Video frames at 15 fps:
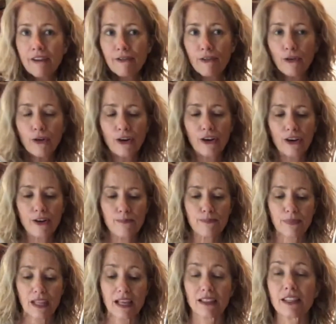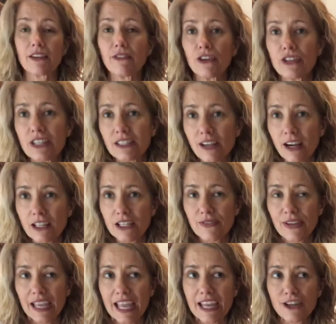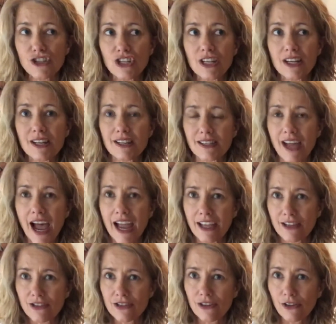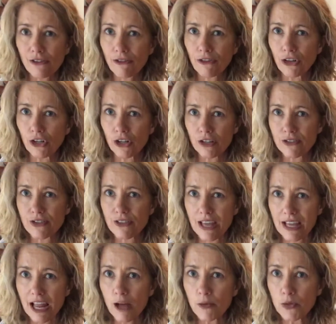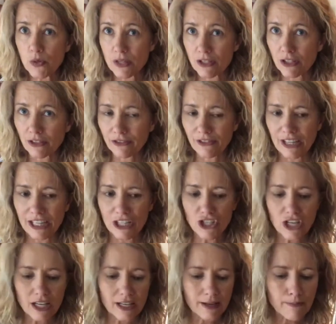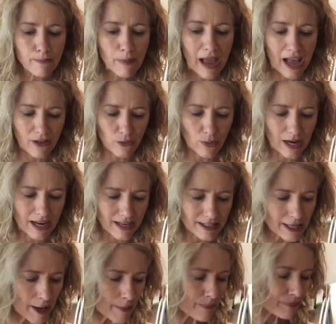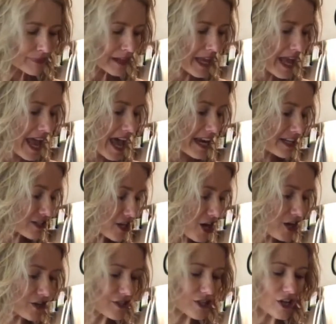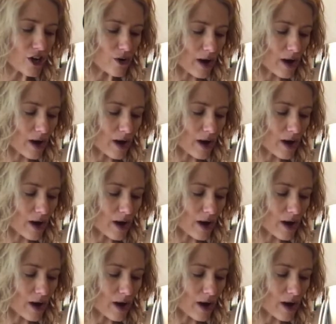for liver detoxification. It's high in sulfur, so that helps with sulfation pathways. And it's also,